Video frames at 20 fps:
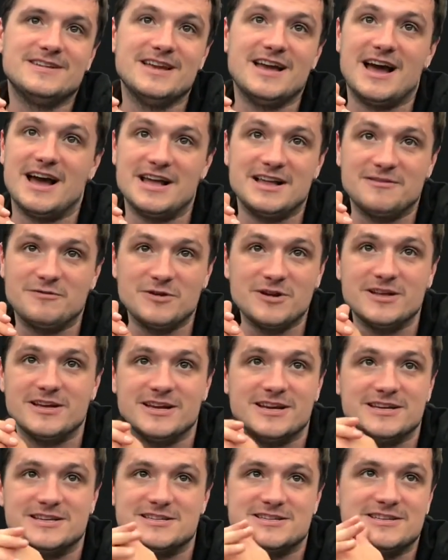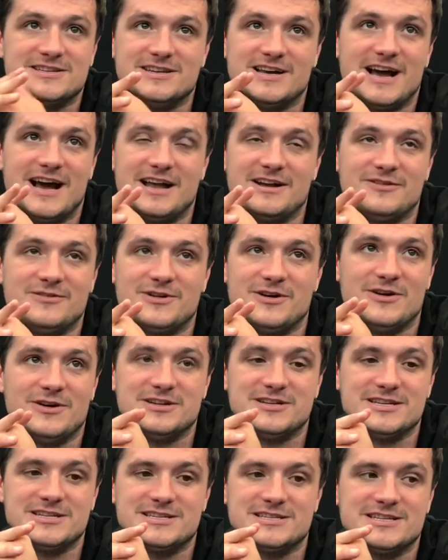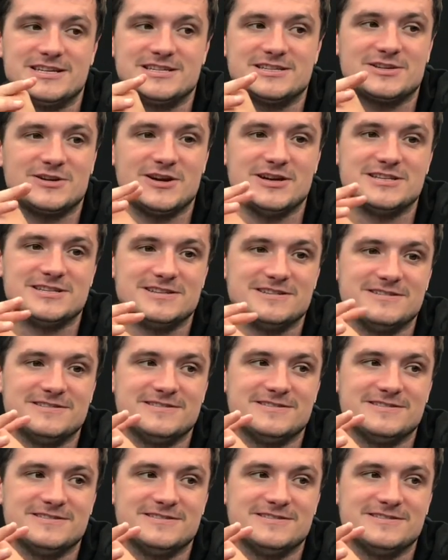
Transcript: Yeah, it really is. Yeah, I don't know. It's it's crazy.